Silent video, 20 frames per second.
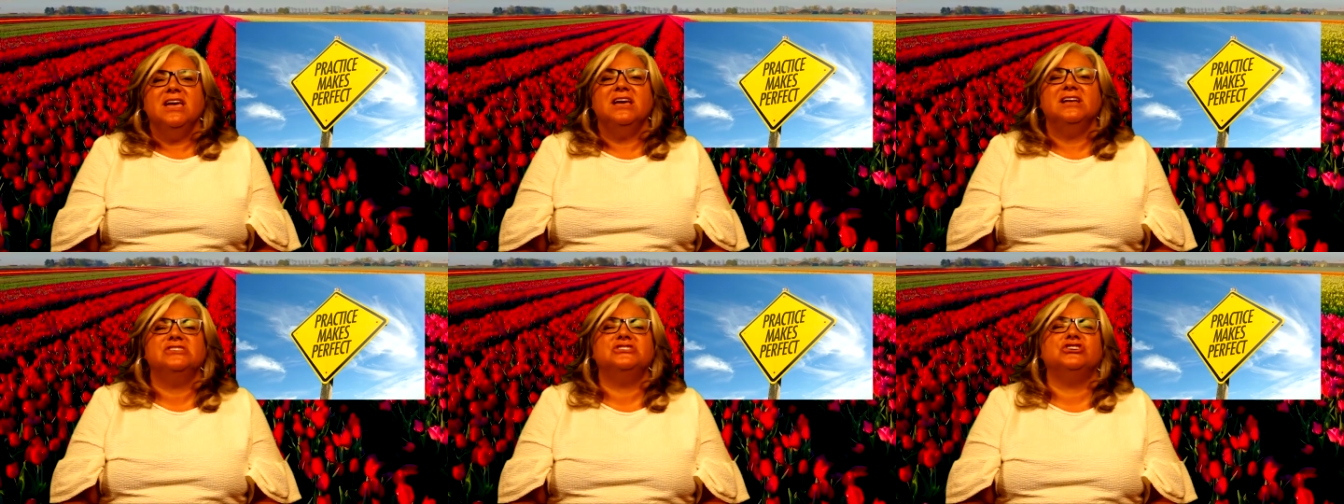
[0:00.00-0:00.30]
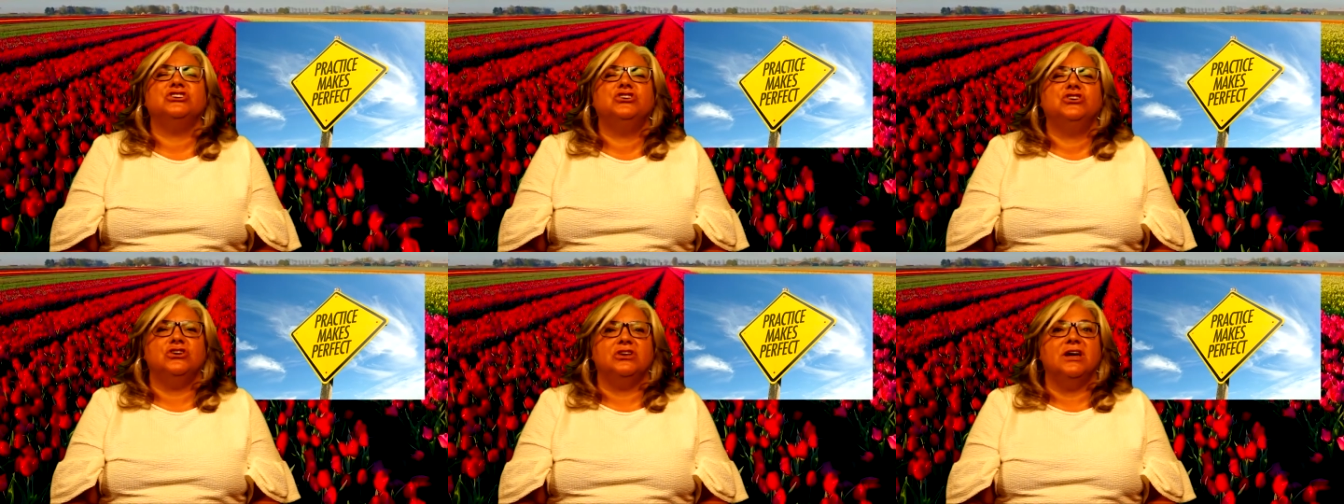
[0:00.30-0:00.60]
it's
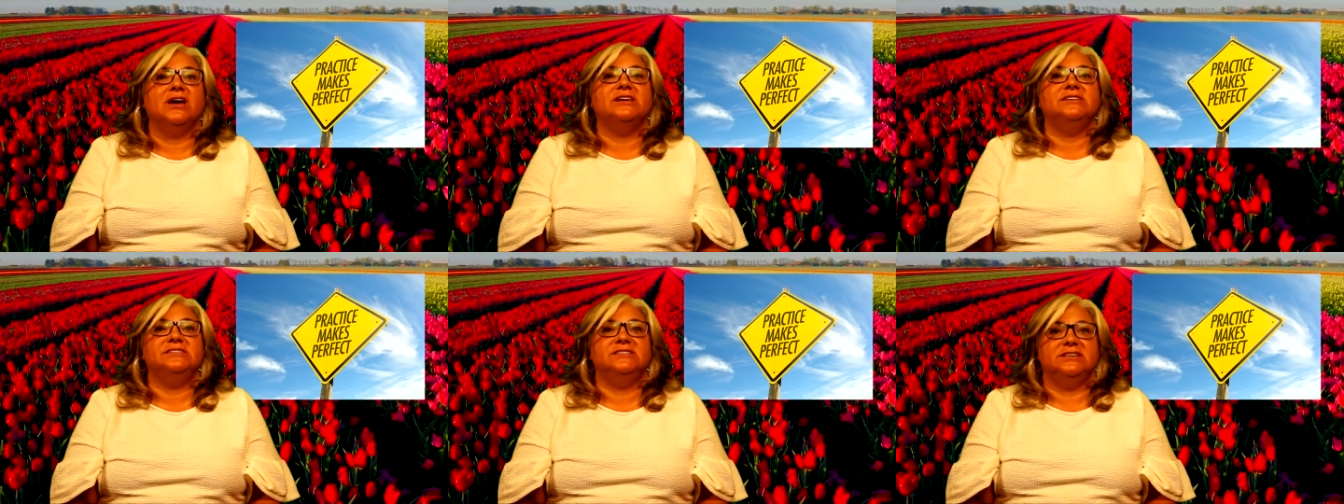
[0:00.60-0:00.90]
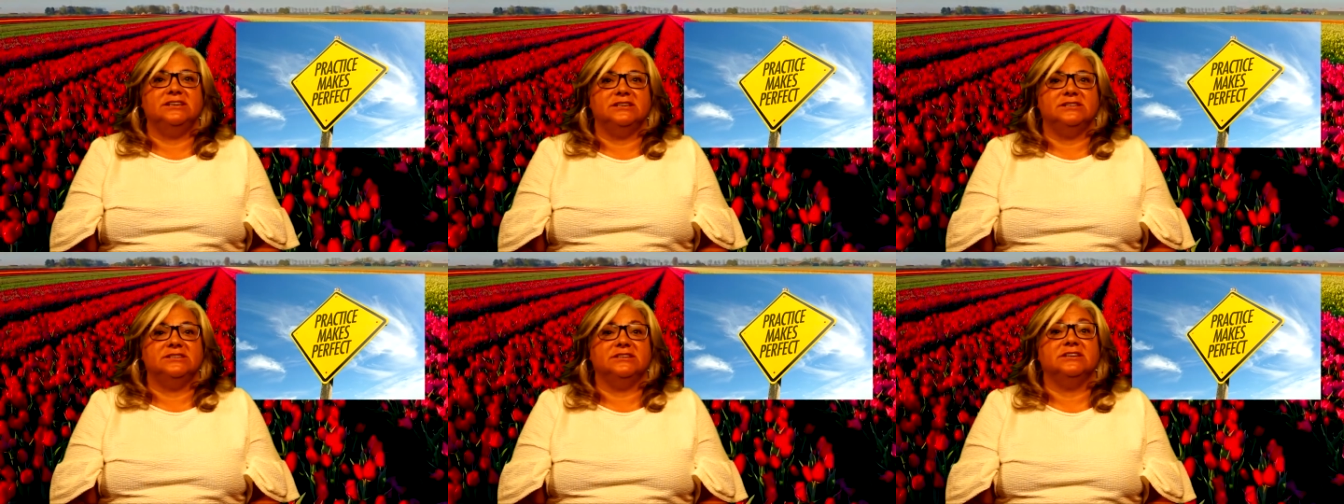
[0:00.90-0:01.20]
a good
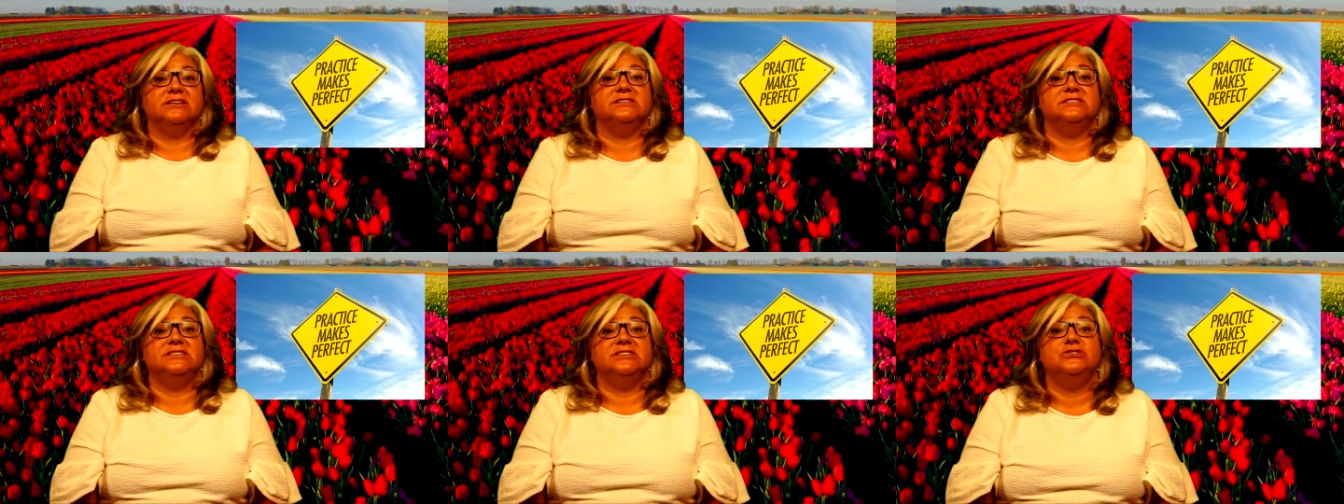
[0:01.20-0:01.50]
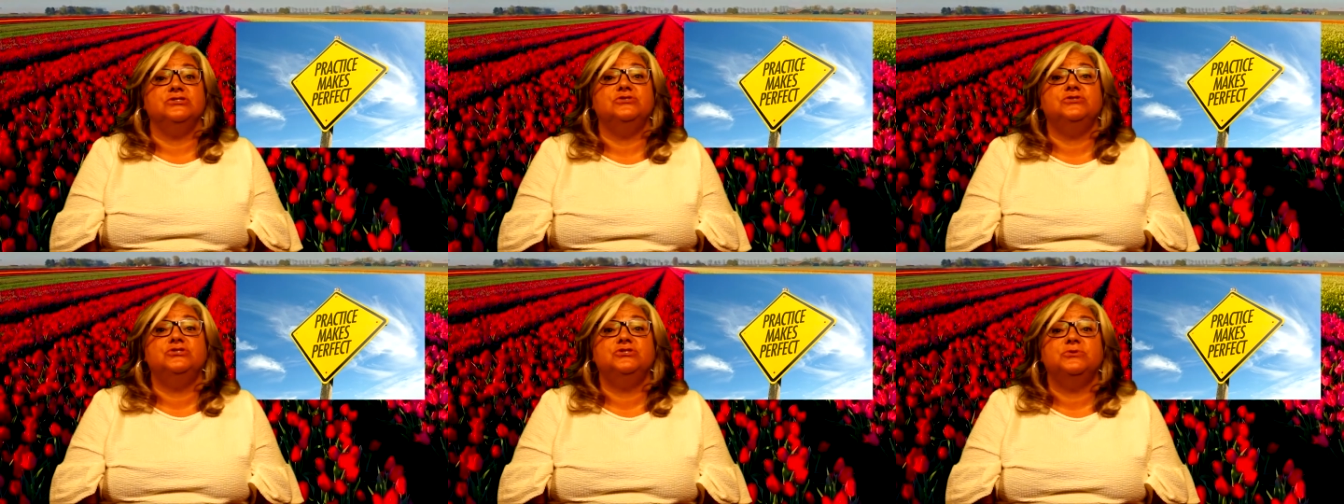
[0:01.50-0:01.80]
idea to
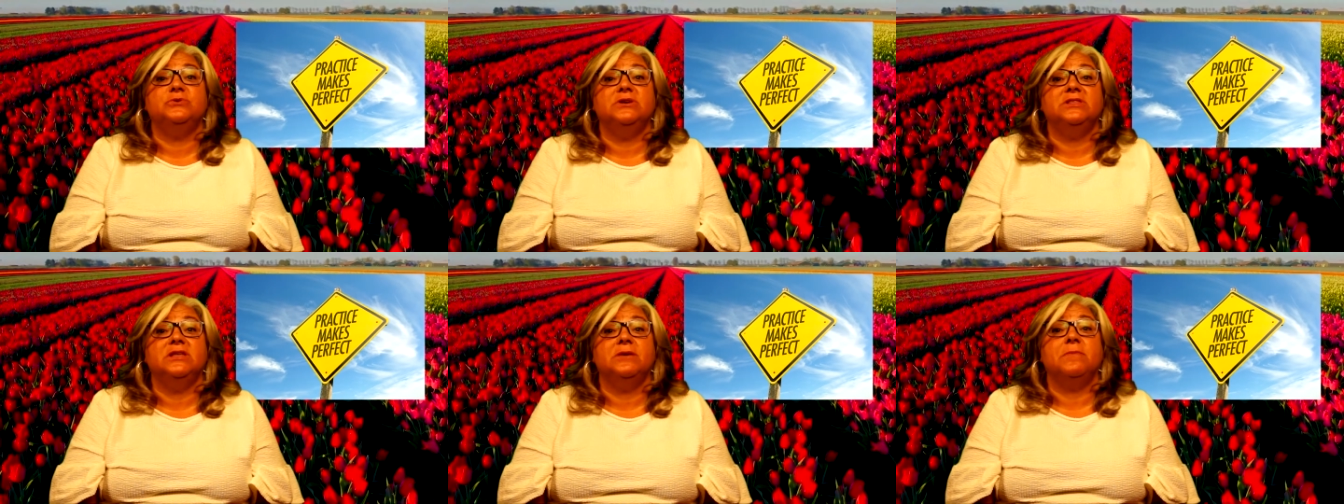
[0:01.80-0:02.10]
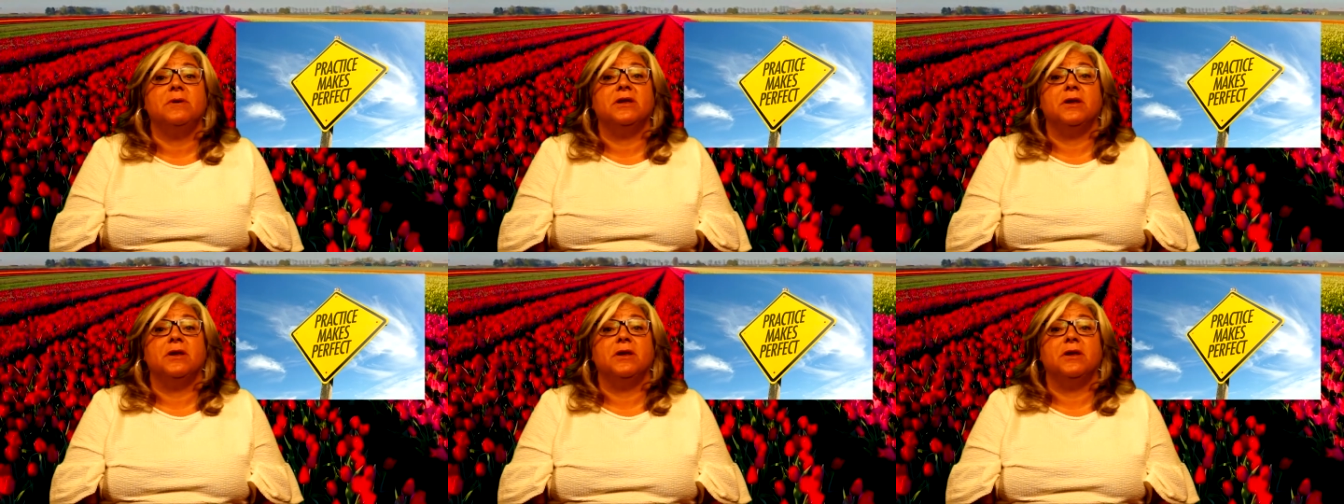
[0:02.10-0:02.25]
continue doing them